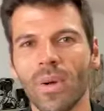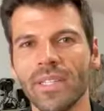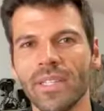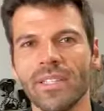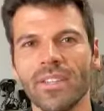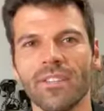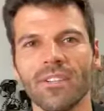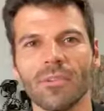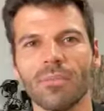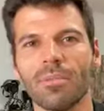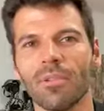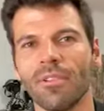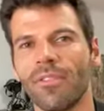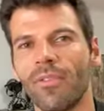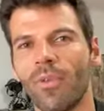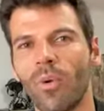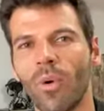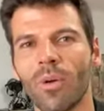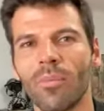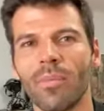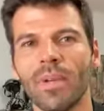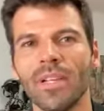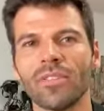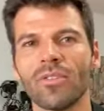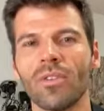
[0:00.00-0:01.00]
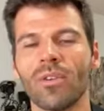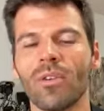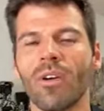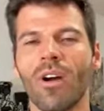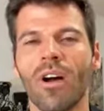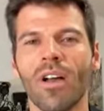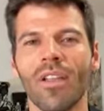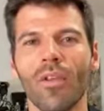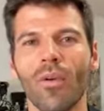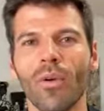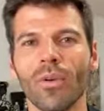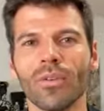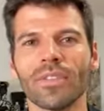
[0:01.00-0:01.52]
in their performance or all
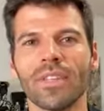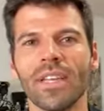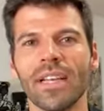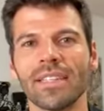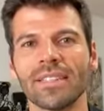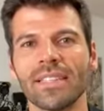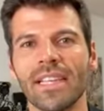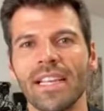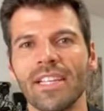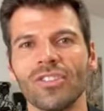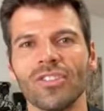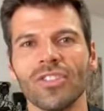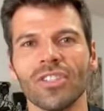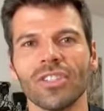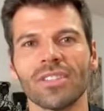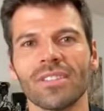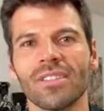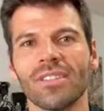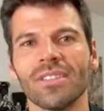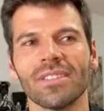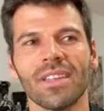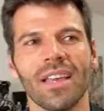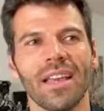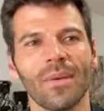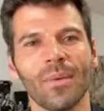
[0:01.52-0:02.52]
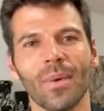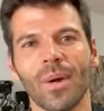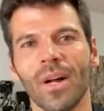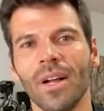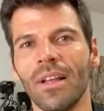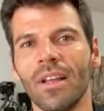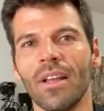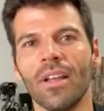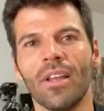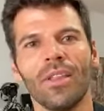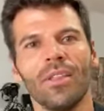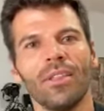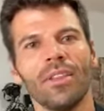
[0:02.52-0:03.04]
those things. It just is like, well,
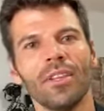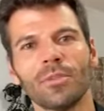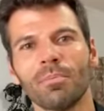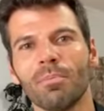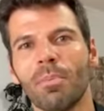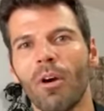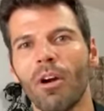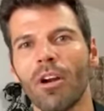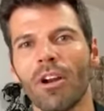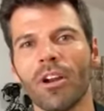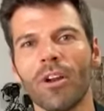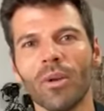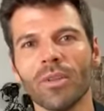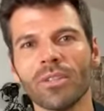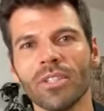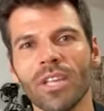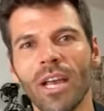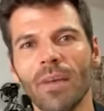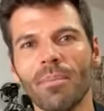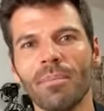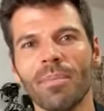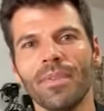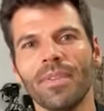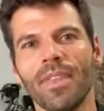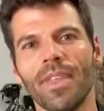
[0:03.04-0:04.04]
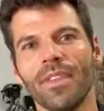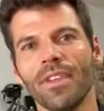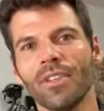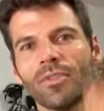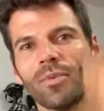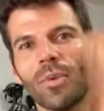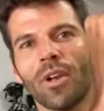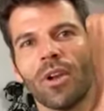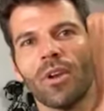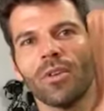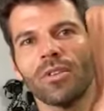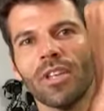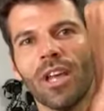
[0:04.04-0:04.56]
this bar goes up, then this one
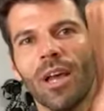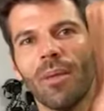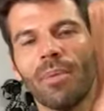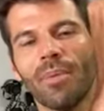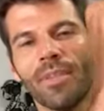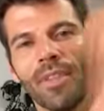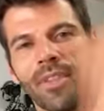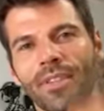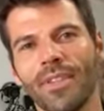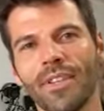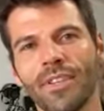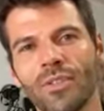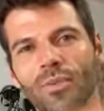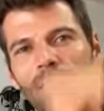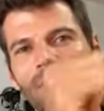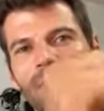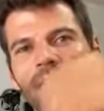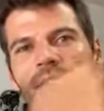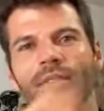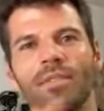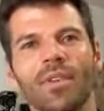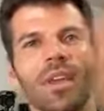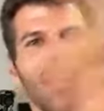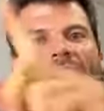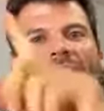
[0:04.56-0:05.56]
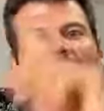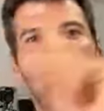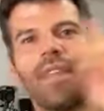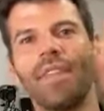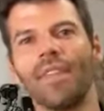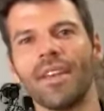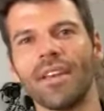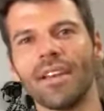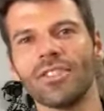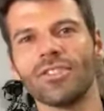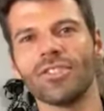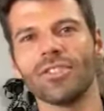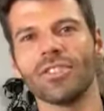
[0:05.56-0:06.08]
goes up, and then this one goes, and then
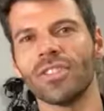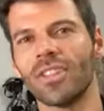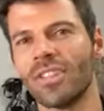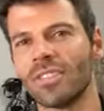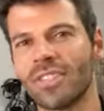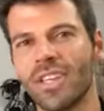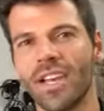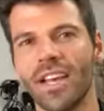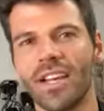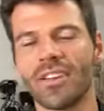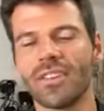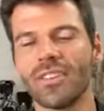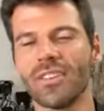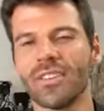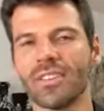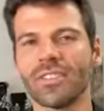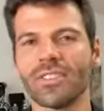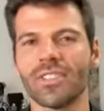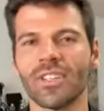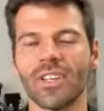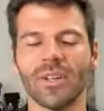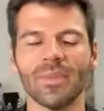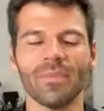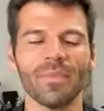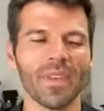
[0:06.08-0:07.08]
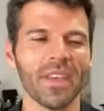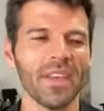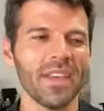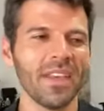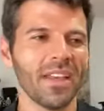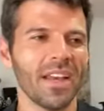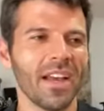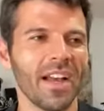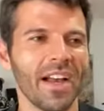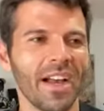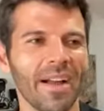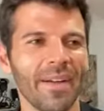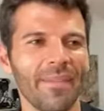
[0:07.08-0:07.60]
it's just a cycle. So
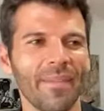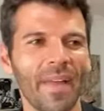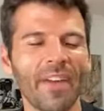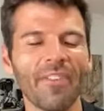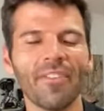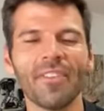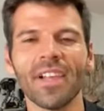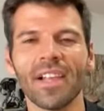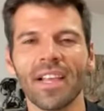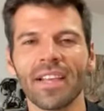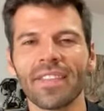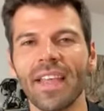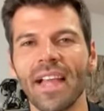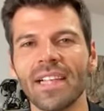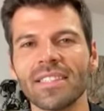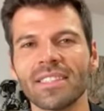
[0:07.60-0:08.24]
I feel like that's